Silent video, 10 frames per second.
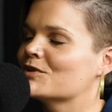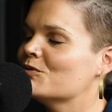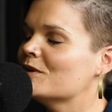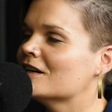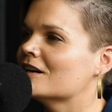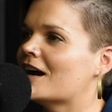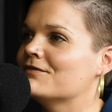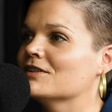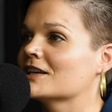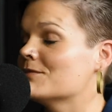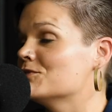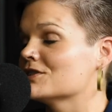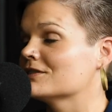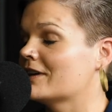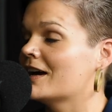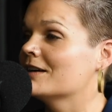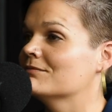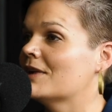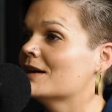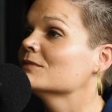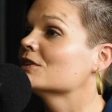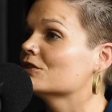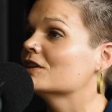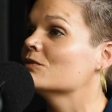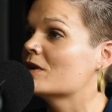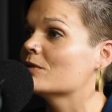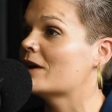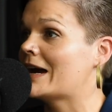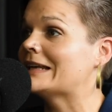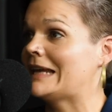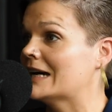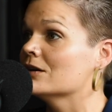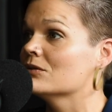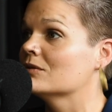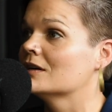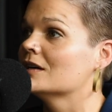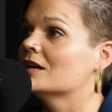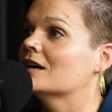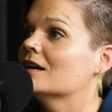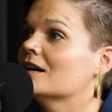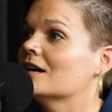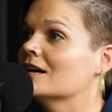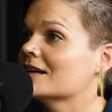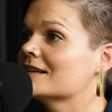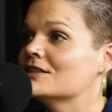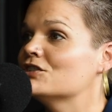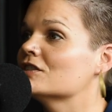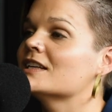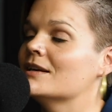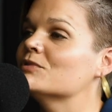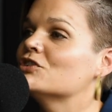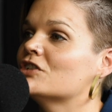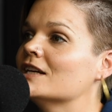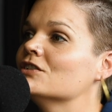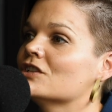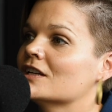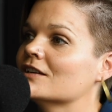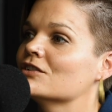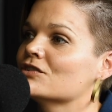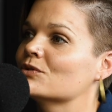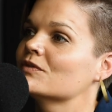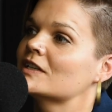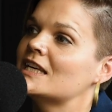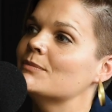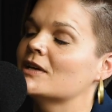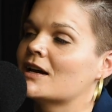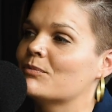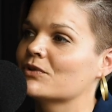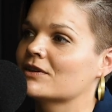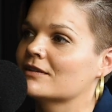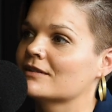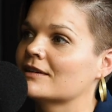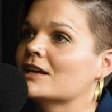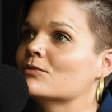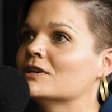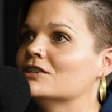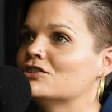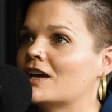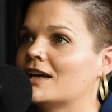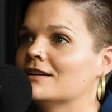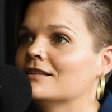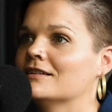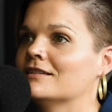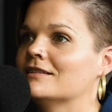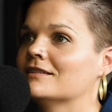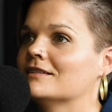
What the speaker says: queer, I feel like I'm learning where we're at now, because it just keeps changing, and there's sort of a keeping up with language and